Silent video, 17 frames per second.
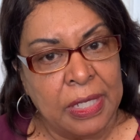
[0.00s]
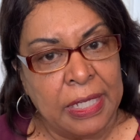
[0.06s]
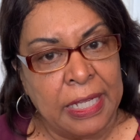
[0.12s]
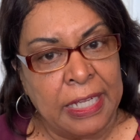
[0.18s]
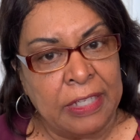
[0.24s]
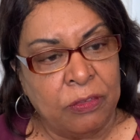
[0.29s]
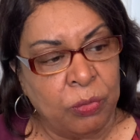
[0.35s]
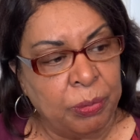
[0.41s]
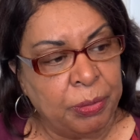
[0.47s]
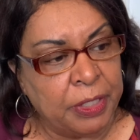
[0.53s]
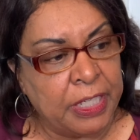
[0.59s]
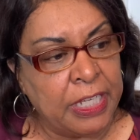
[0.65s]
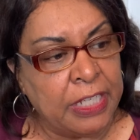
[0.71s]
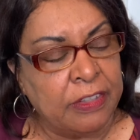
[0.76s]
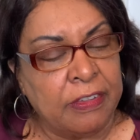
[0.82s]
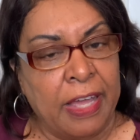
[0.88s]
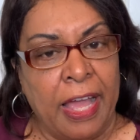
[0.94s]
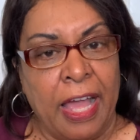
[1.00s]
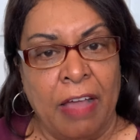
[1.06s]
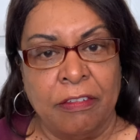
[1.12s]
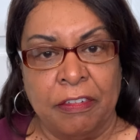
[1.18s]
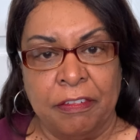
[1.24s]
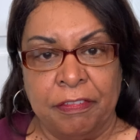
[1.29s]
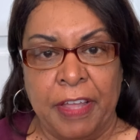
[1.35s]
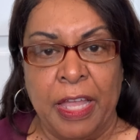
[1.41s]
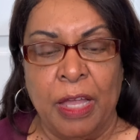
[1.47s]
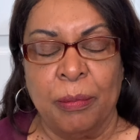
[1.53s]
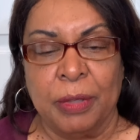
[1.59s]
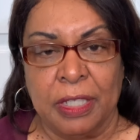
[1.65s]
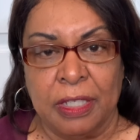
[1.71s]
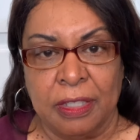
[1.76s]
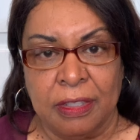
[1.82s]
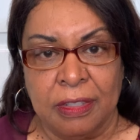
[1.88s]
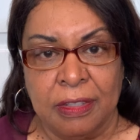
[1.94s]
as we begin to have a
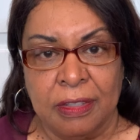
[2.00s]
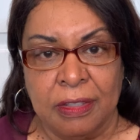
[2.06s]
family,